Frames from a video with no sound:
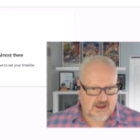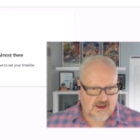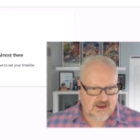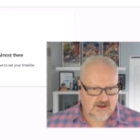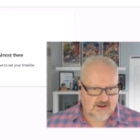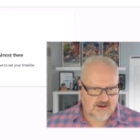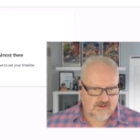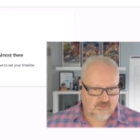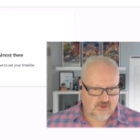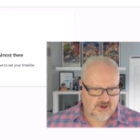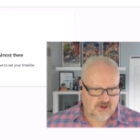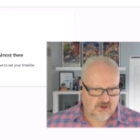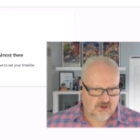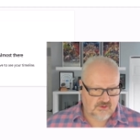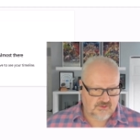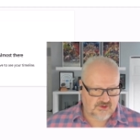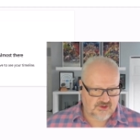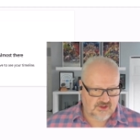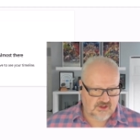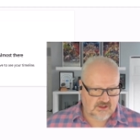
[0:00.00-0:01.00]
I'm going to
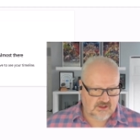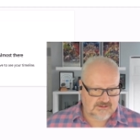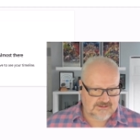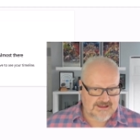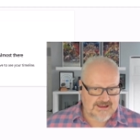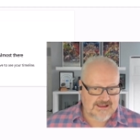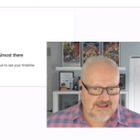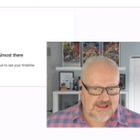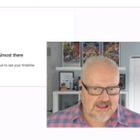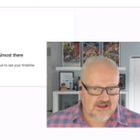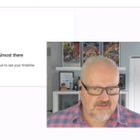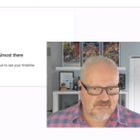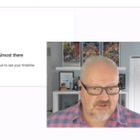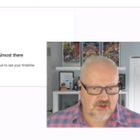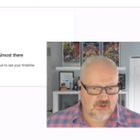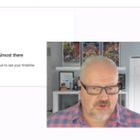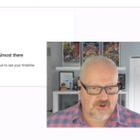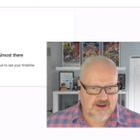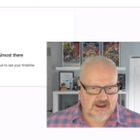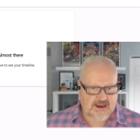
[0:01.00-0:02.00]
link him to
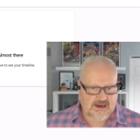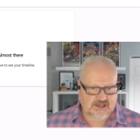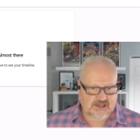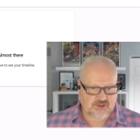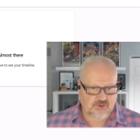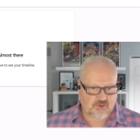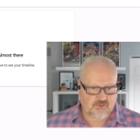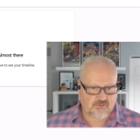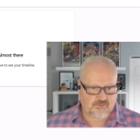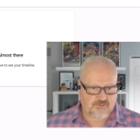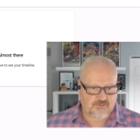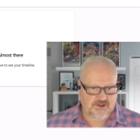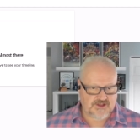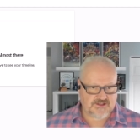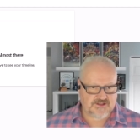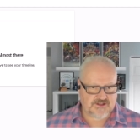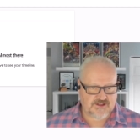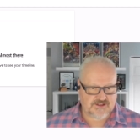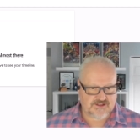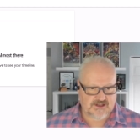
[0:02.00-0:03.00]
an actual
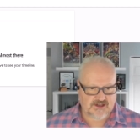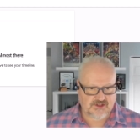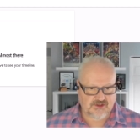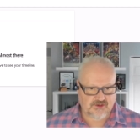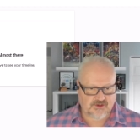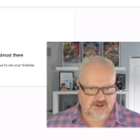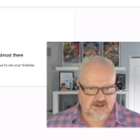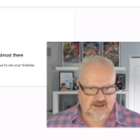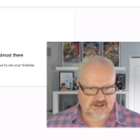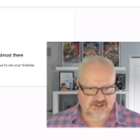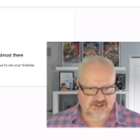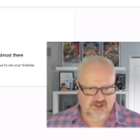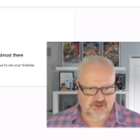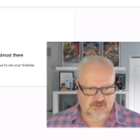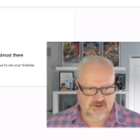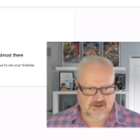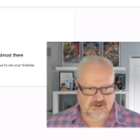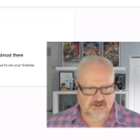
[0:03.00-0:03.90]
Business Central customer.